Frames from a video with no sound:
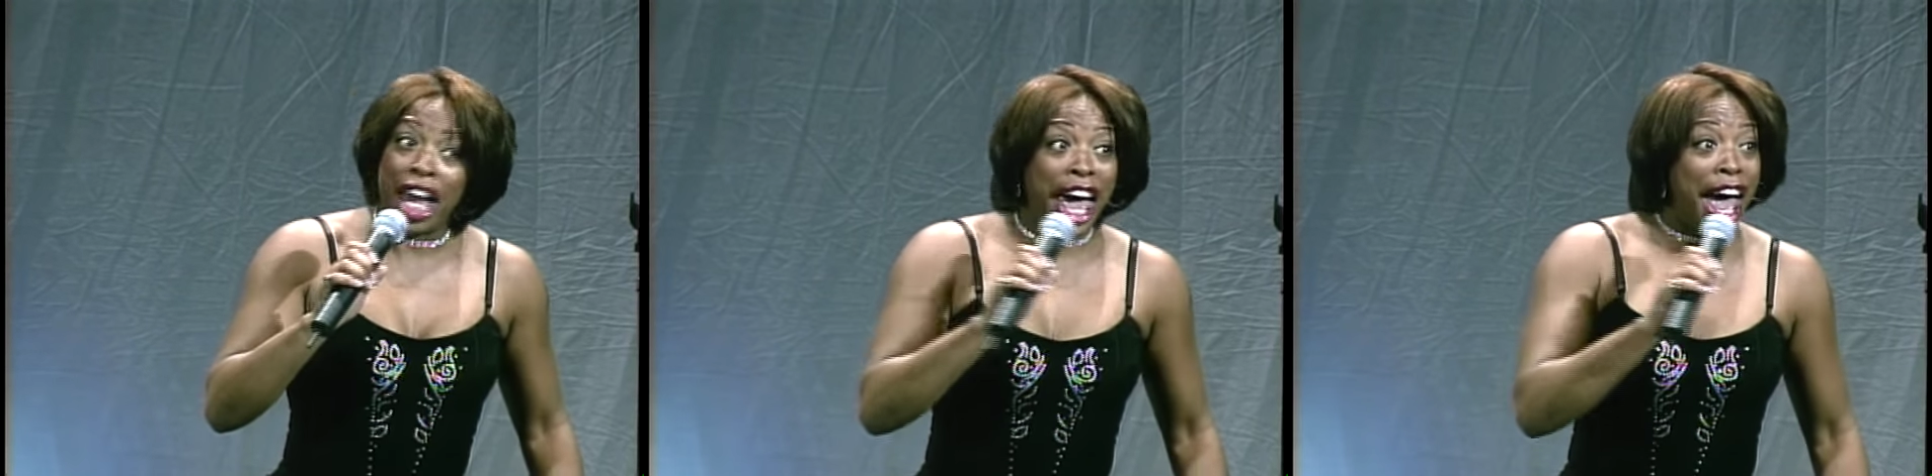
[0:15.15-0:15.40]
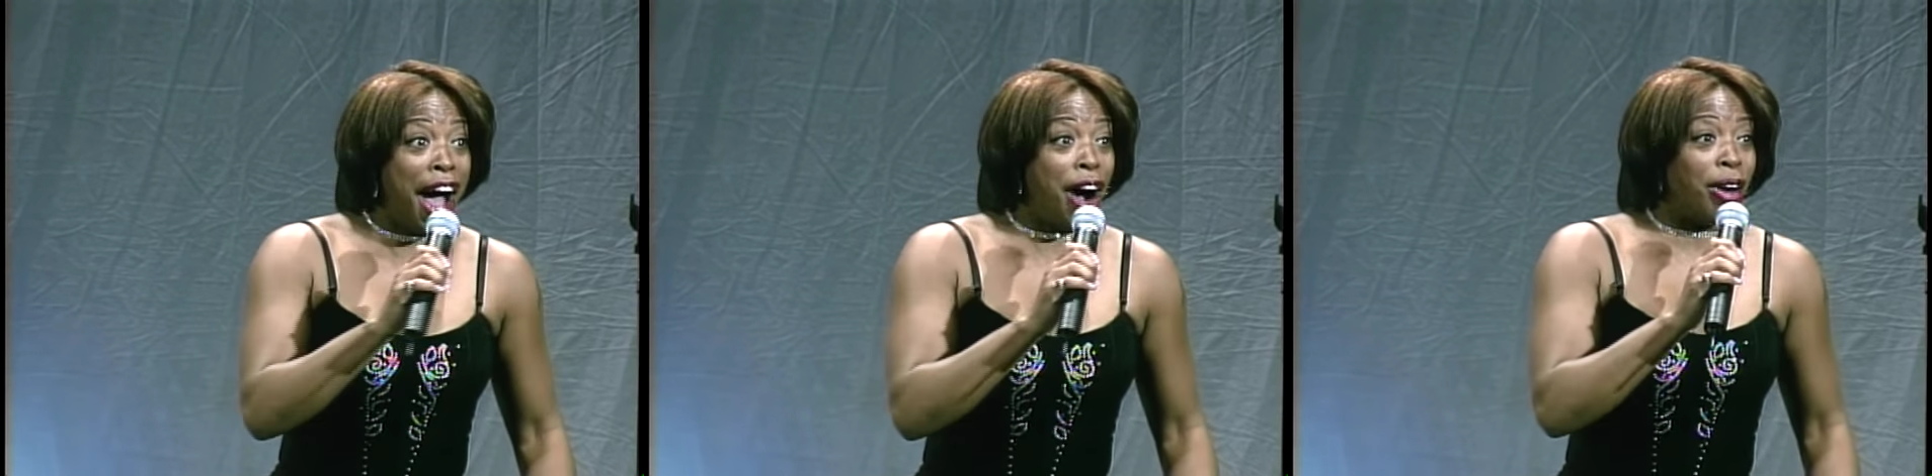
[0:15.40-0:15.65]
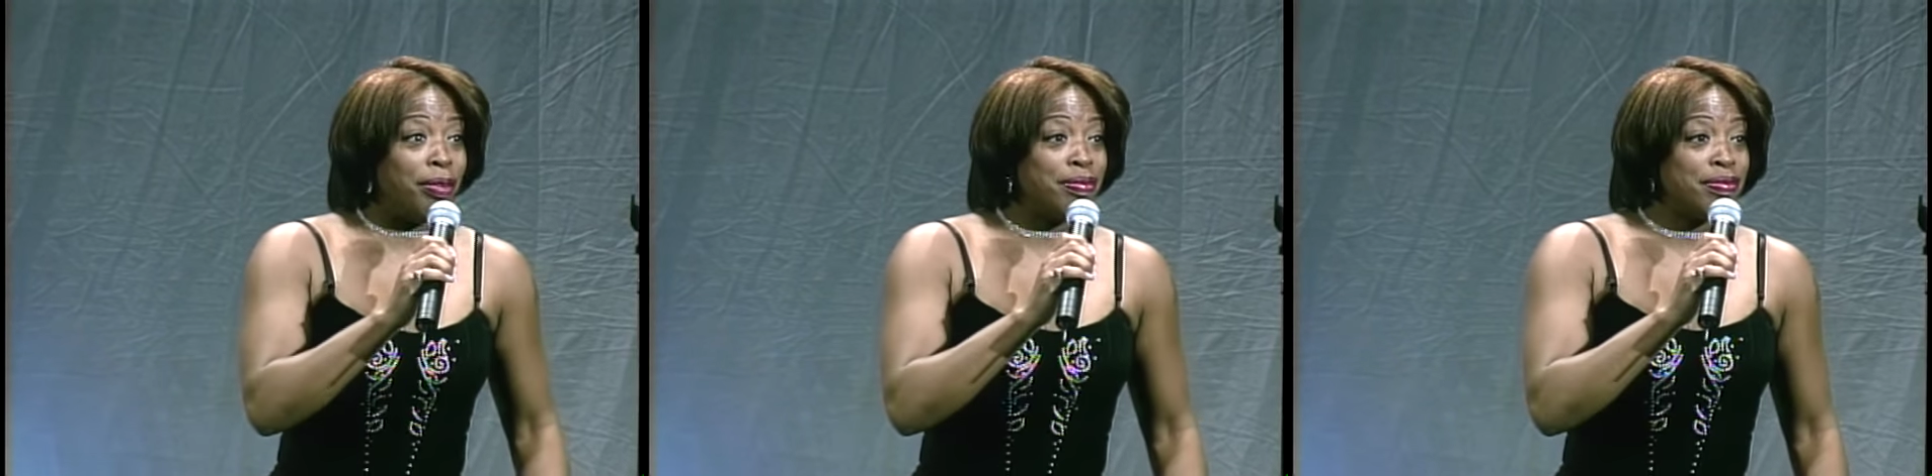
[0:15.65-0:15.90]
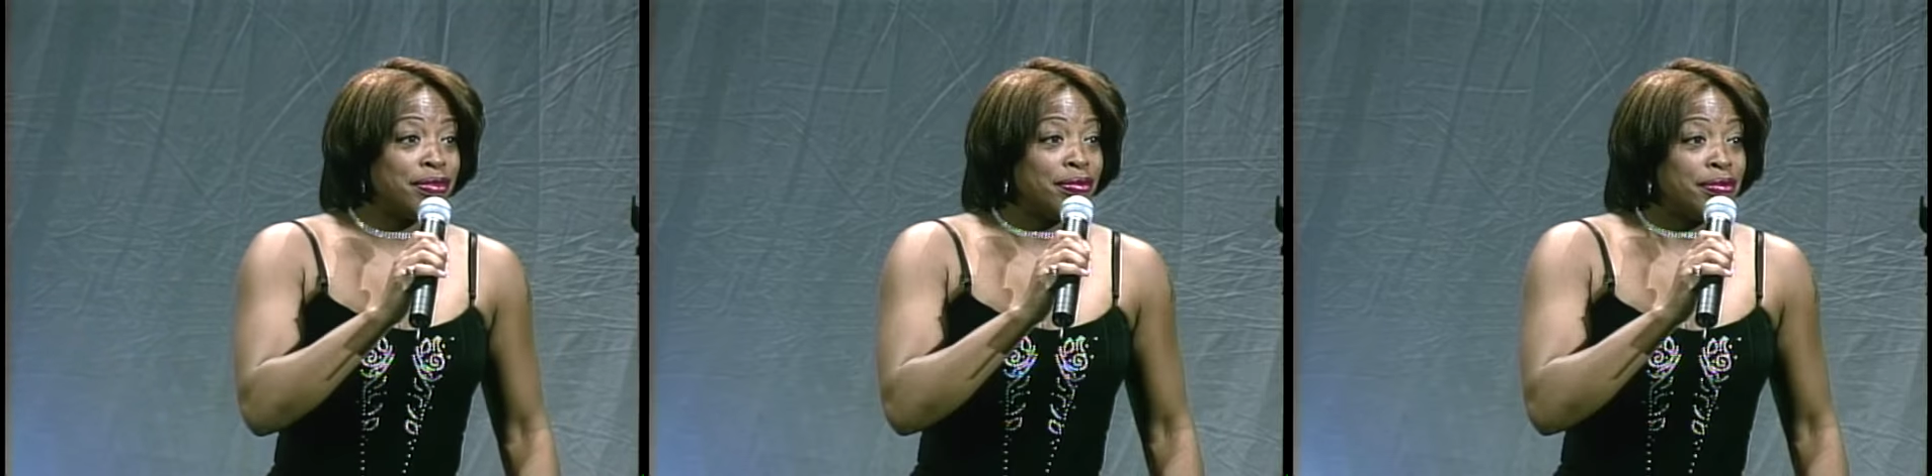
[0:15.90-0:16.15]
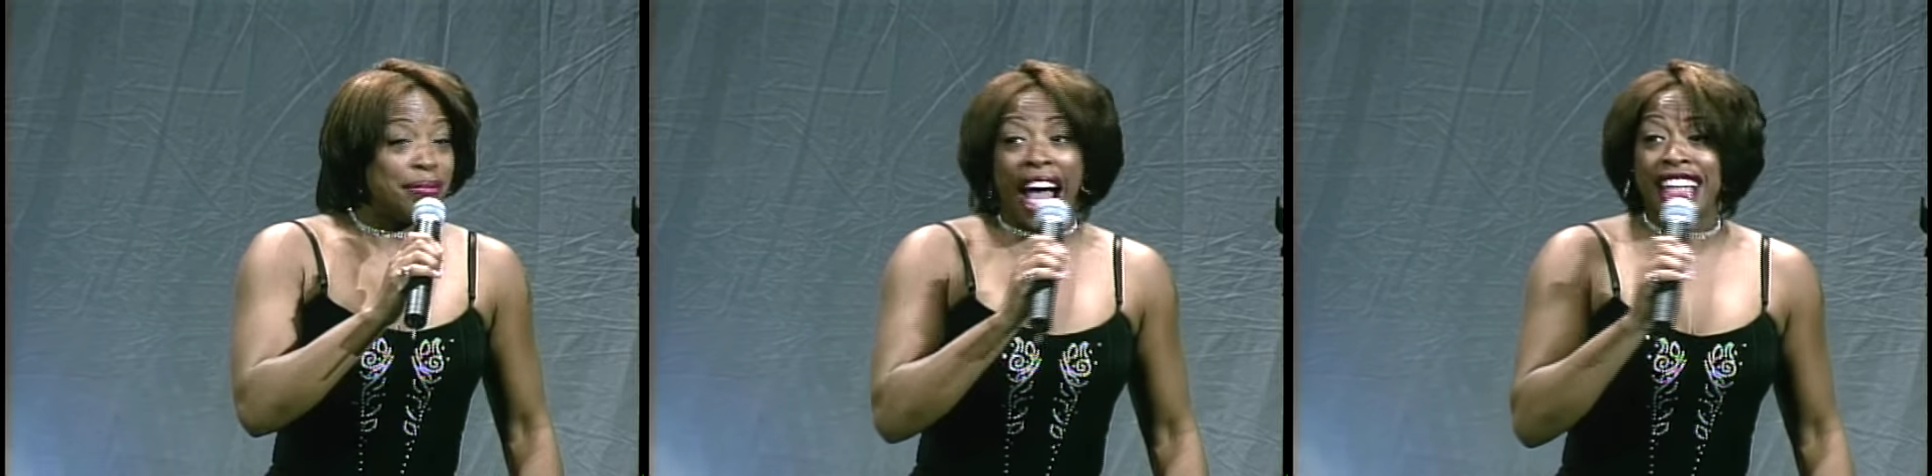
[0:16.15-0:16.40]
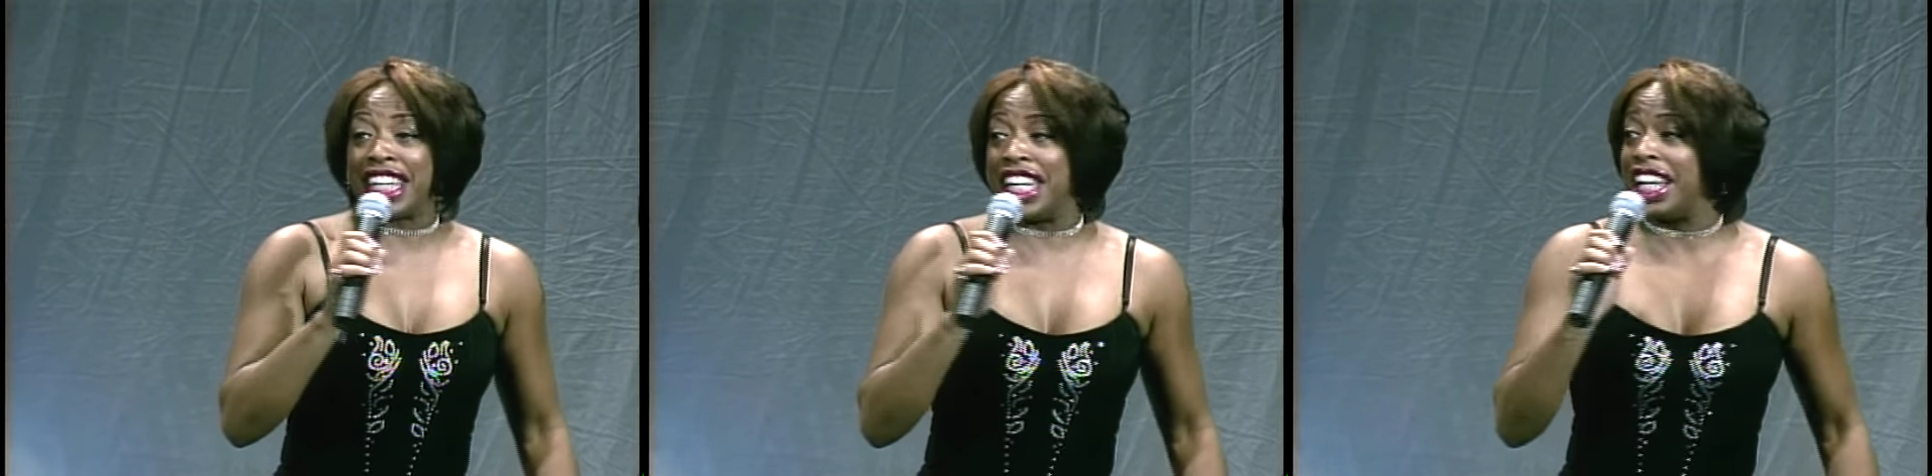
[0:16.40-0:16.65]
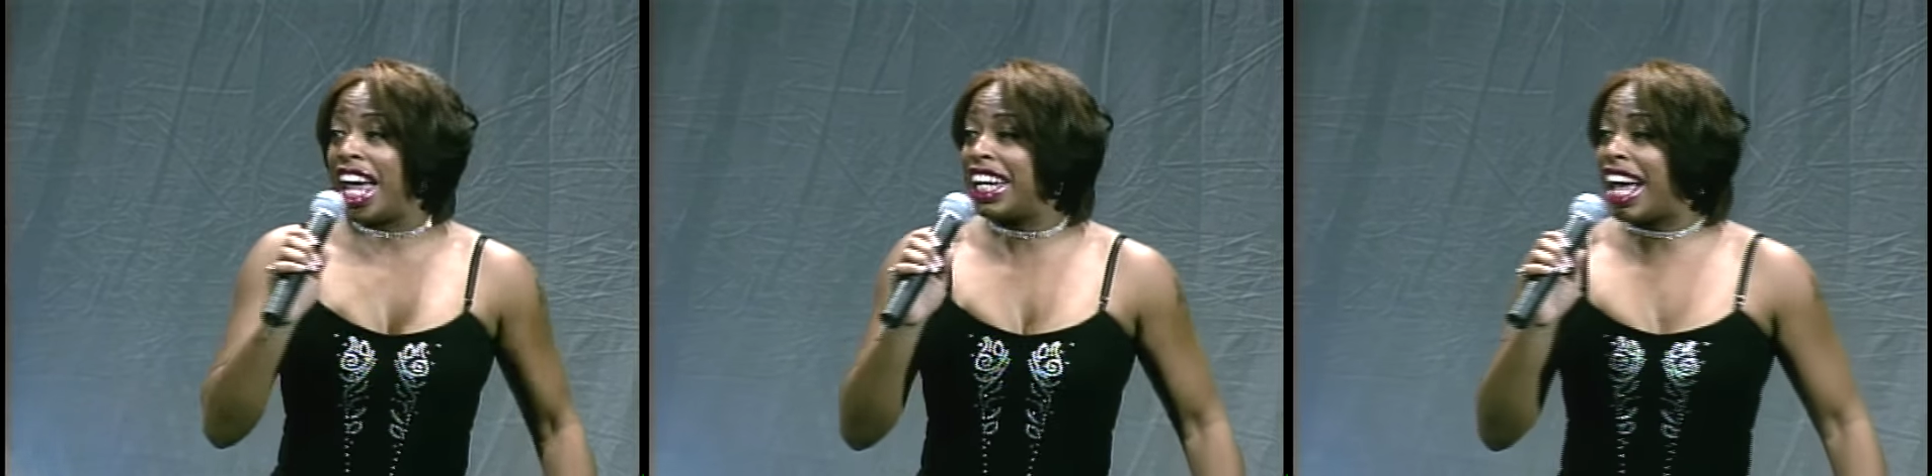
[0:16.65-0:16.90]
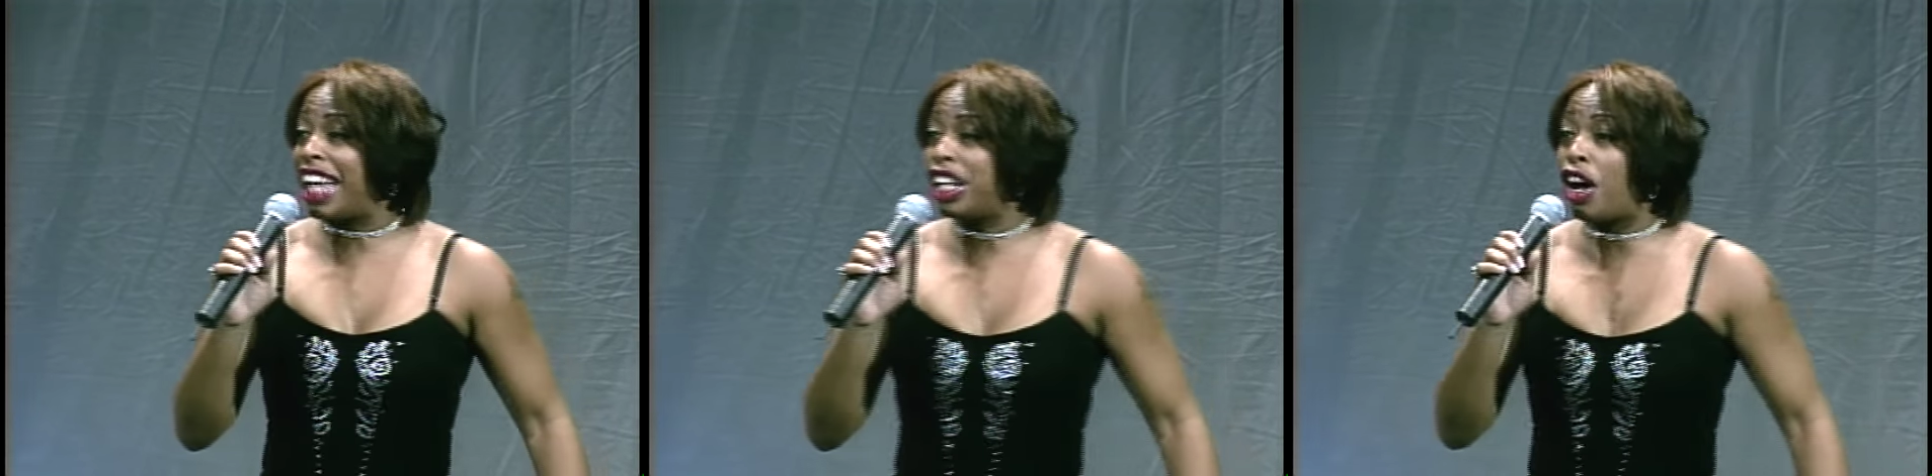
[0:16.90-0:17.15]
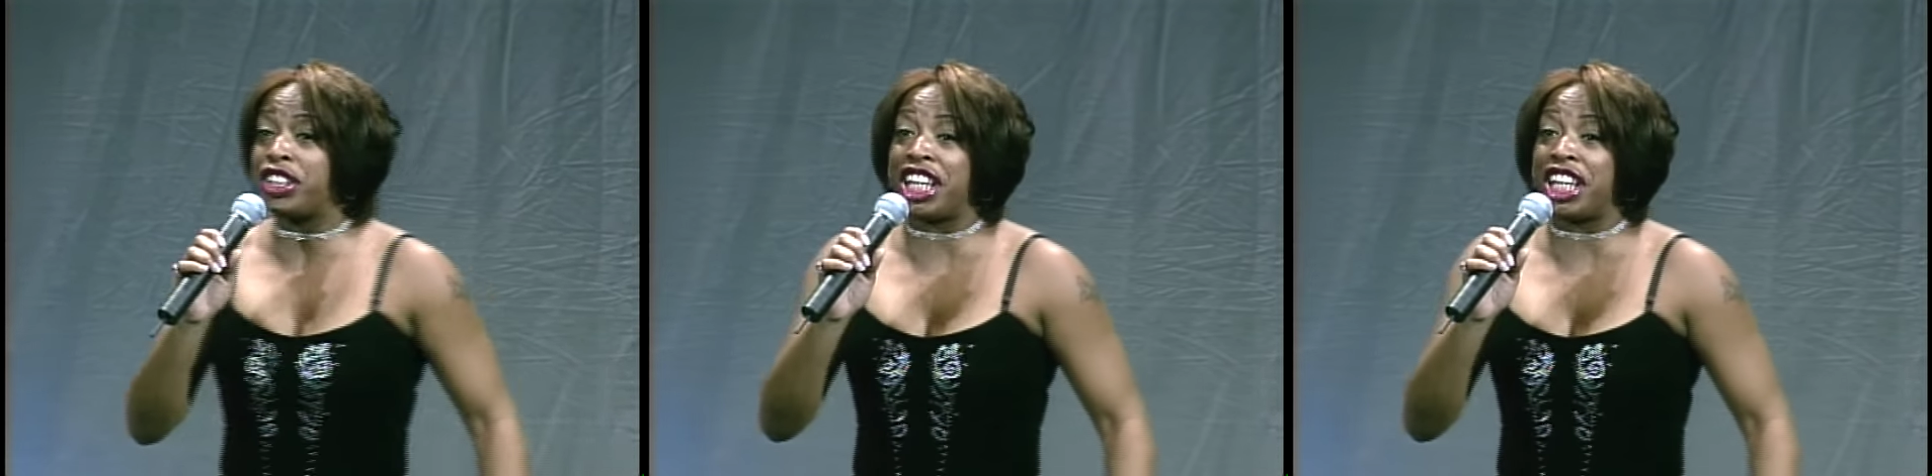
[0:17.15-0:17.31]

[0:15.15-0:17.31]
Help! My teen ain't got no